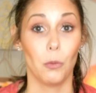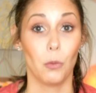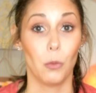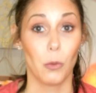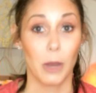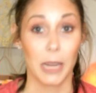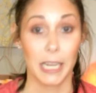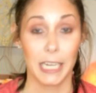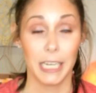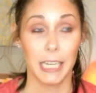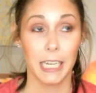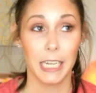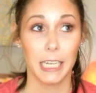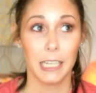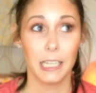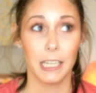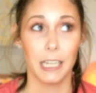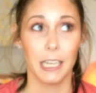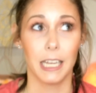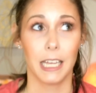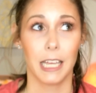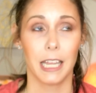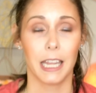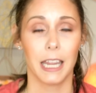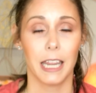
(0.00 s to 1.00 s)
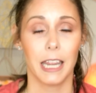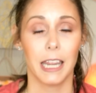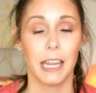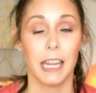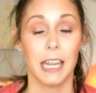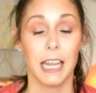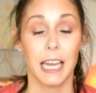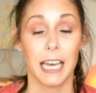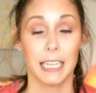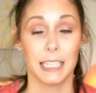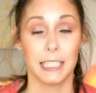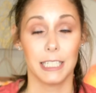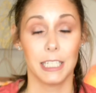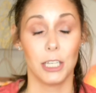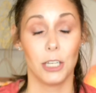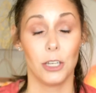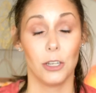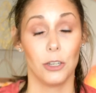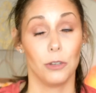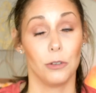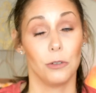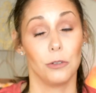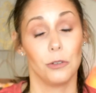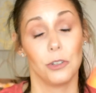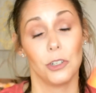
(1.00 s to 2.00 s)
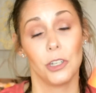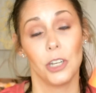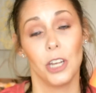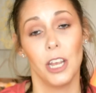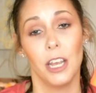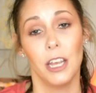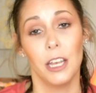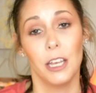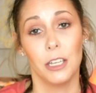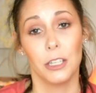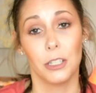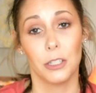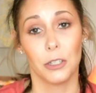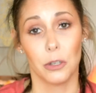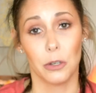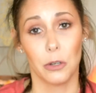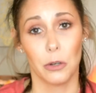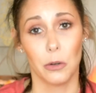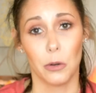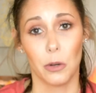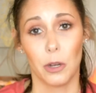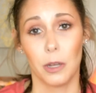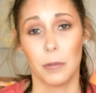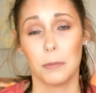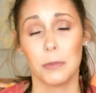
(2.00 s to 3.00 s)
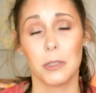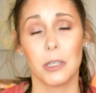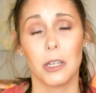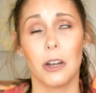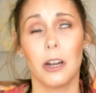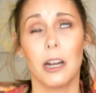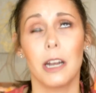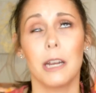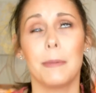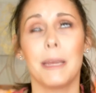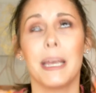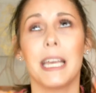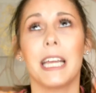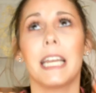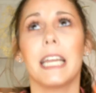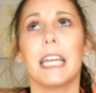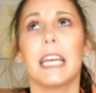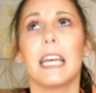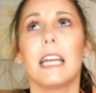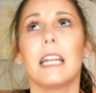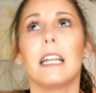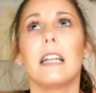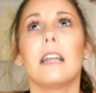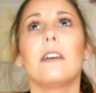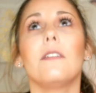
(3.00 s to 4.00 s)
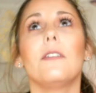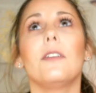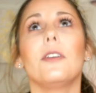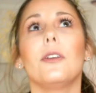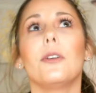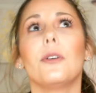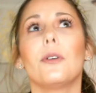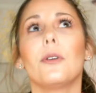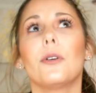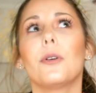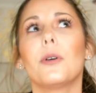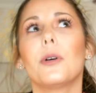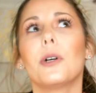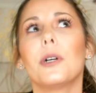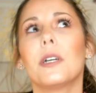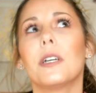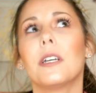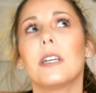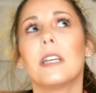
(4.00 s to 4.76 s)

wedding, like, that's huge. So I'm sorry, Manny, I love you,